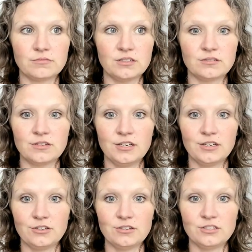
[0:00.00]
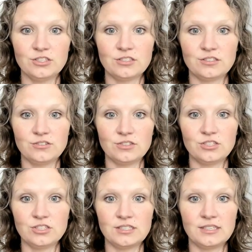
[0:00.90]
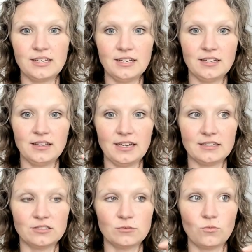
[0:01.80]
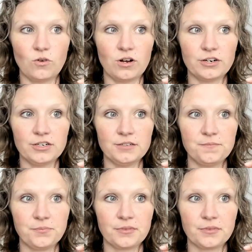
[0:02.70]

You know, you could just, you could just get like some water